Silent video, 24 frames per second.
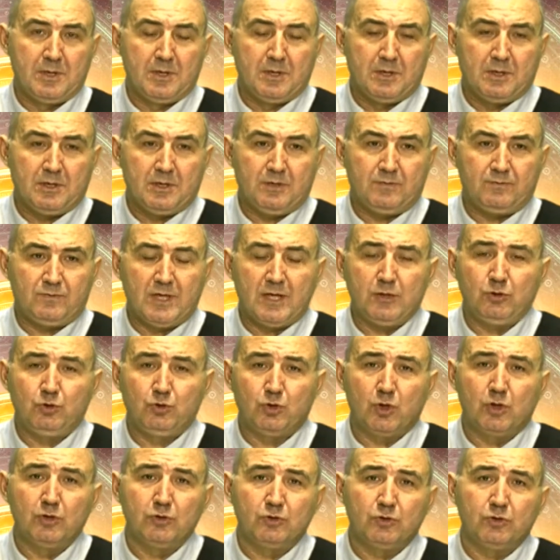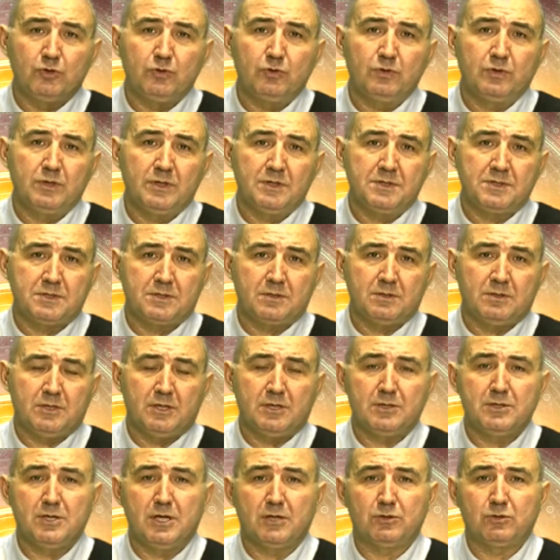If they don't do this, they're
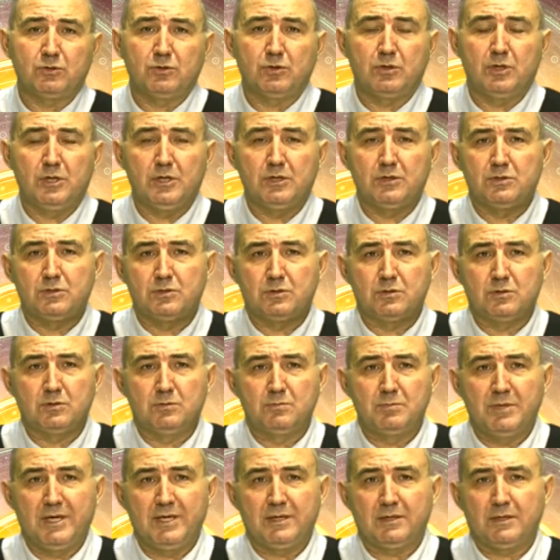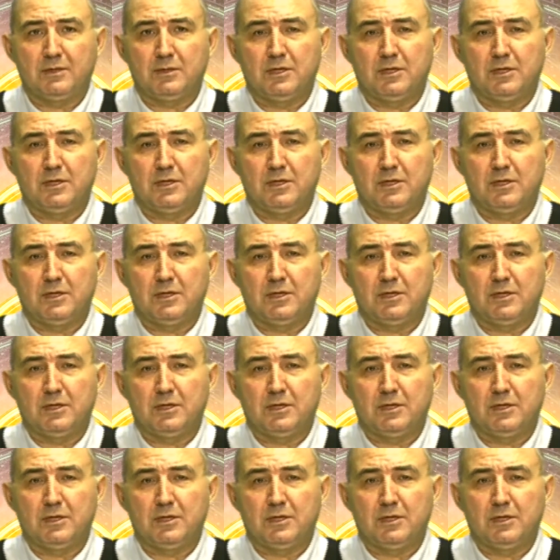not going to make